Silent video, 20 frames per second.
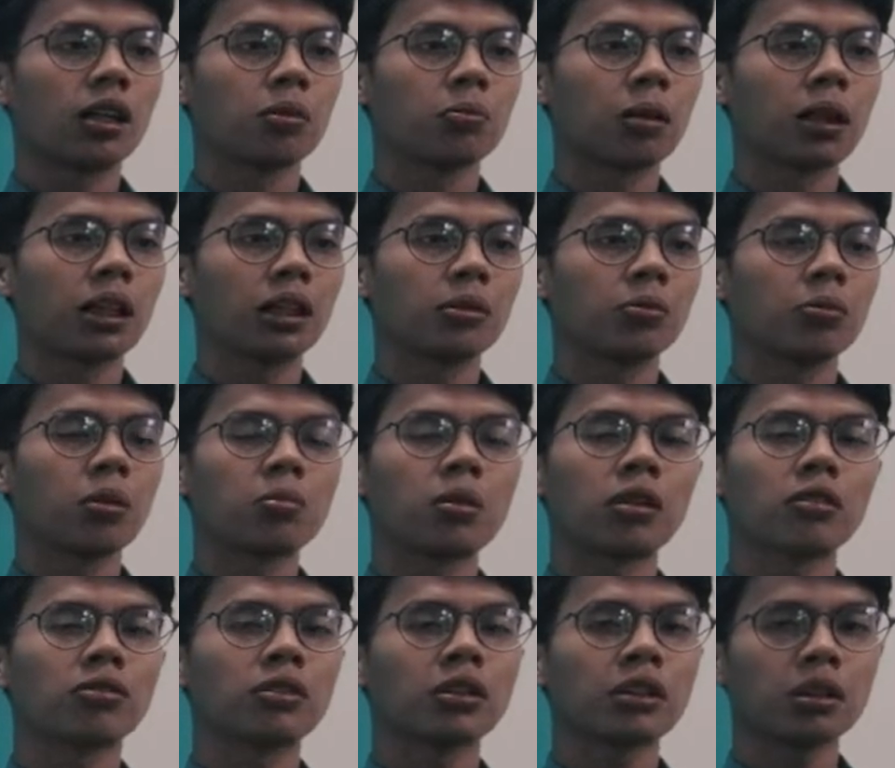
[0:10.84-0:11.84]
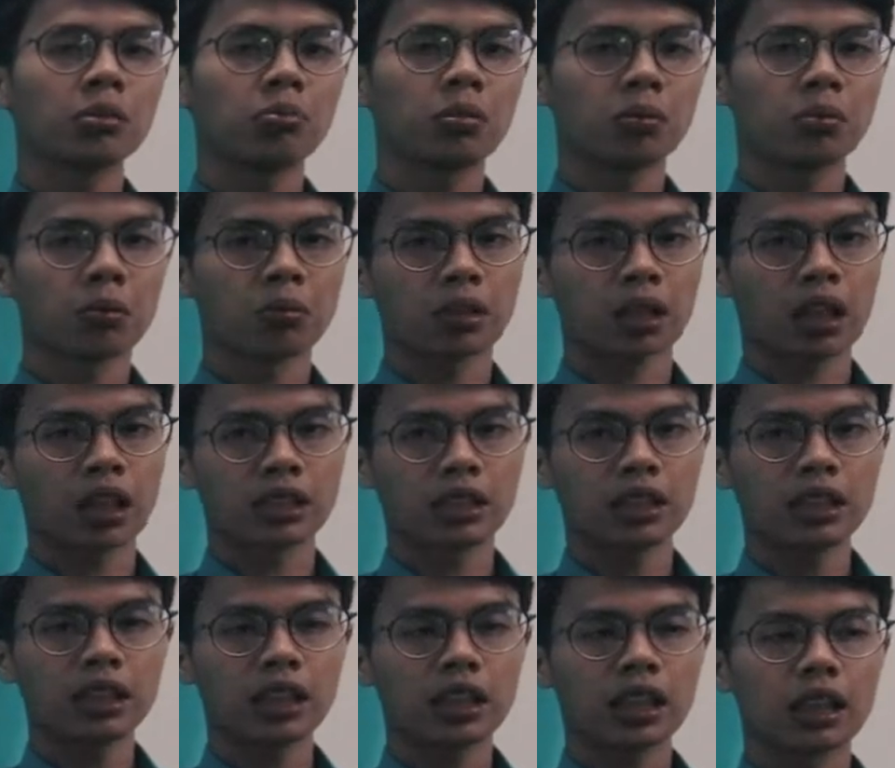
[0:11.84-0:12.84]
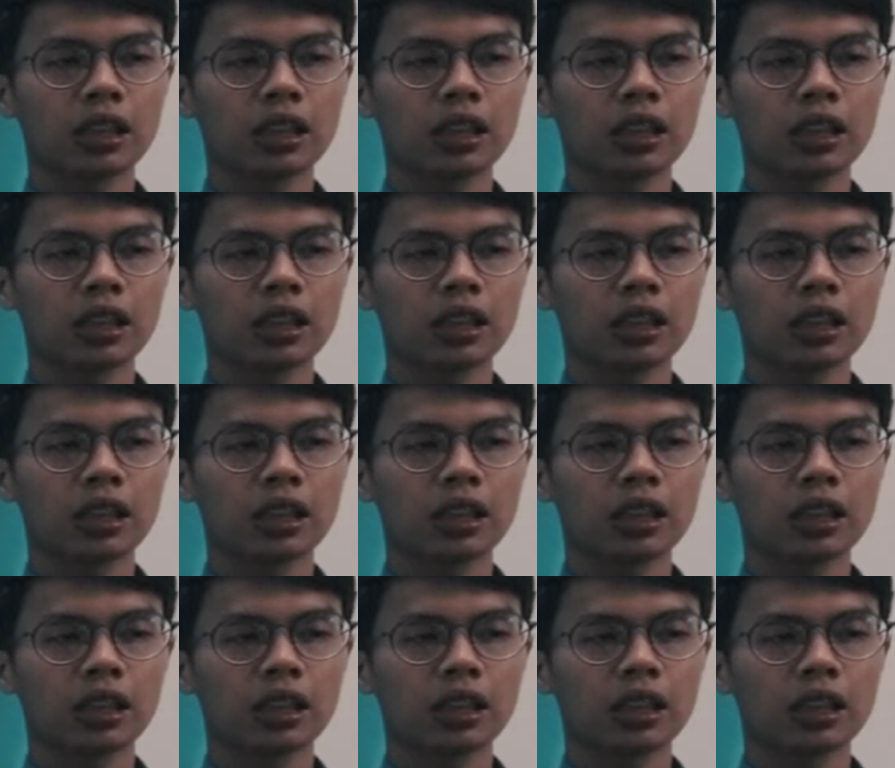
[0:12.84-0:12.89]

by Muhammad Fikri bin Muhammad Azli